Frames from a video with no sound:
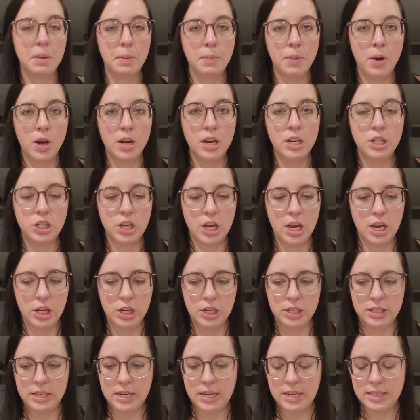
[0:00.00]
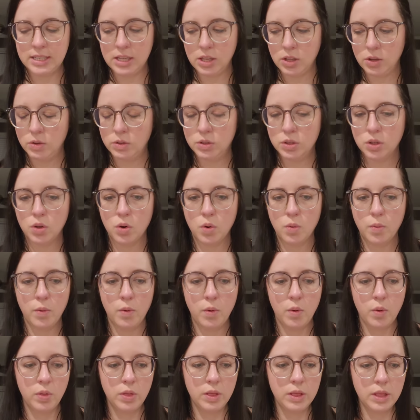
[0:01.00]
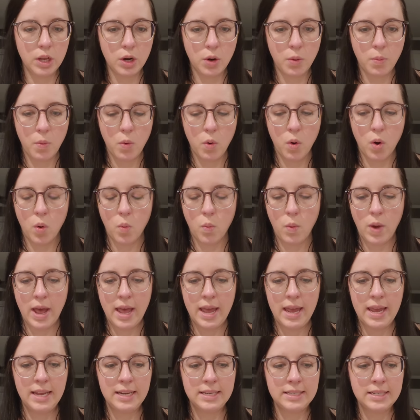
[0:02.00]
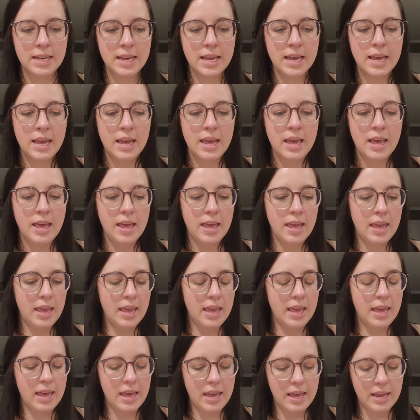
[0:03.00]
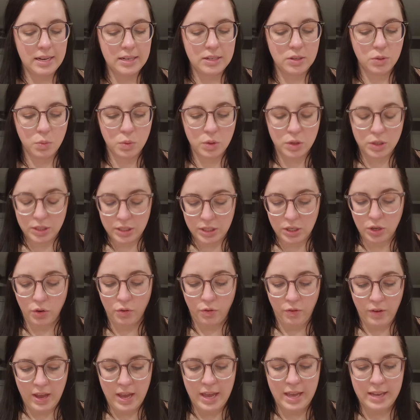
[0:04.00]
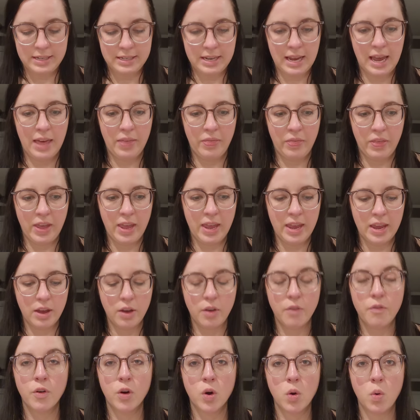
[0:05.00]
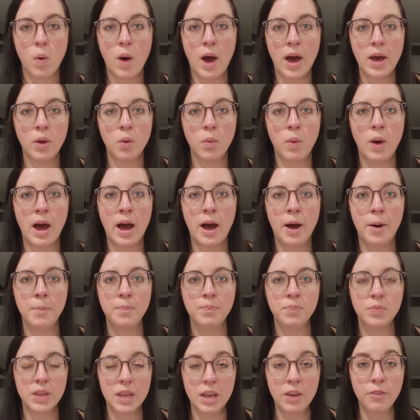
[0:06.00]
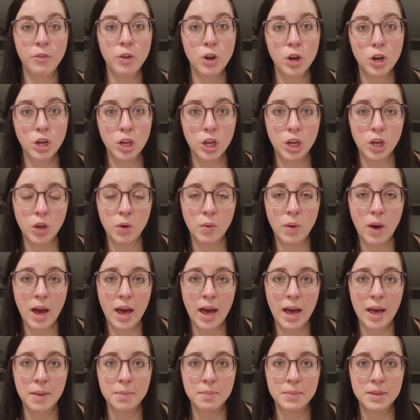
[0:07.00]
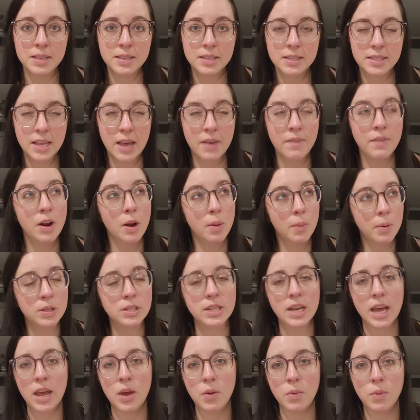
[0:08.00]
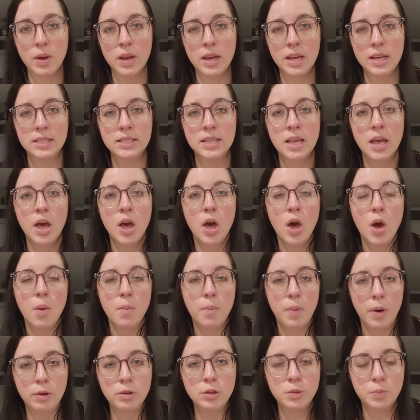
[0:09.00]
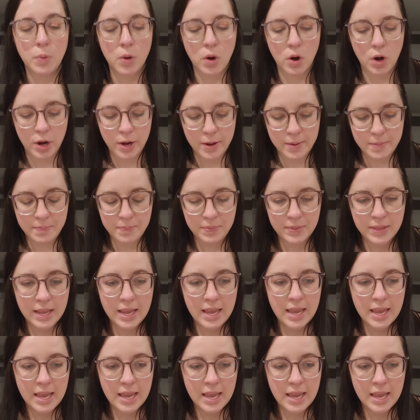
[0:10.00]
my body changes and as I lose a little, little more weight, it will still fit, I think, for quite a while. If you're new, I'm seven, almost eight weeks postpartum.